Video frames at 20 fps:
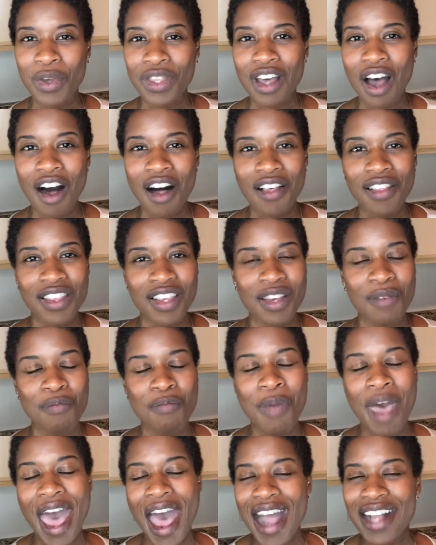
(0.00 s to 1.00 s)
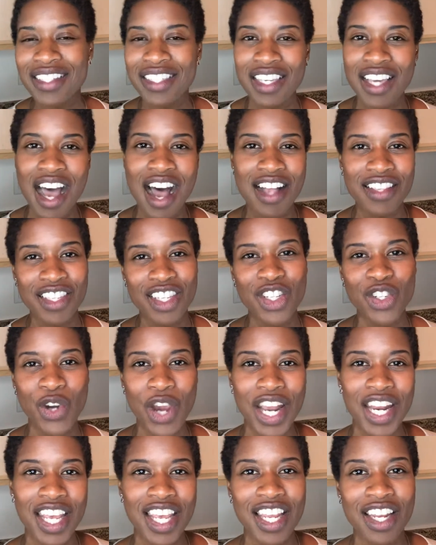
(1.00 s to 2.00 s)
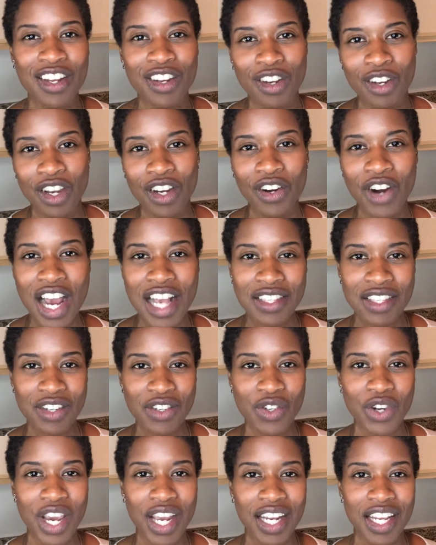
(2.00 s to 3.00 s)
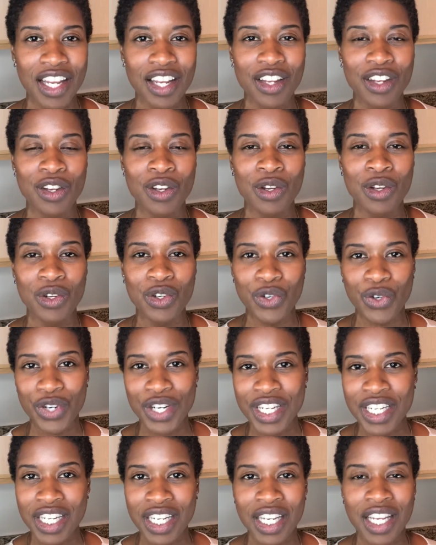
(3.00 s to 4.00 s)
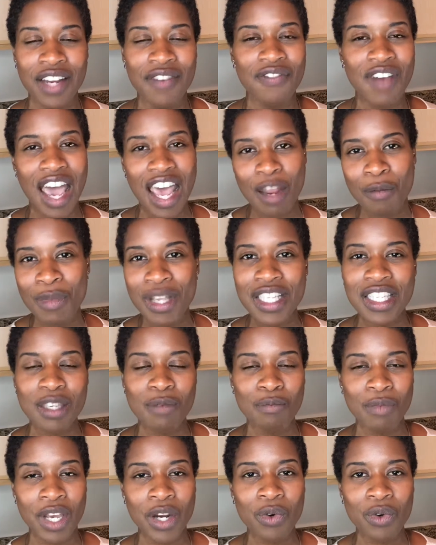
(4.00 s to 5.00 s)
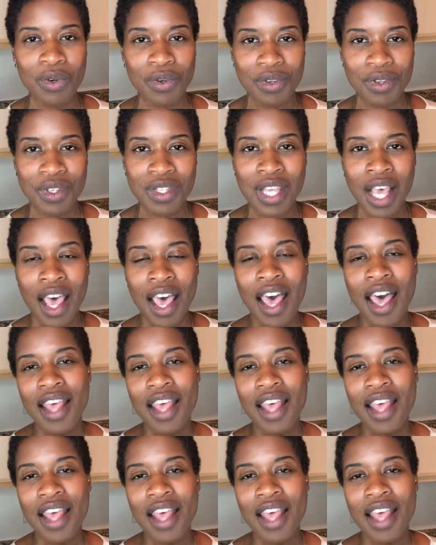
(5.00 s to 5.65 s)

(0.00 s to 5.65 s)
with all the packed concentrated concentrated nutrition vitamins and minerals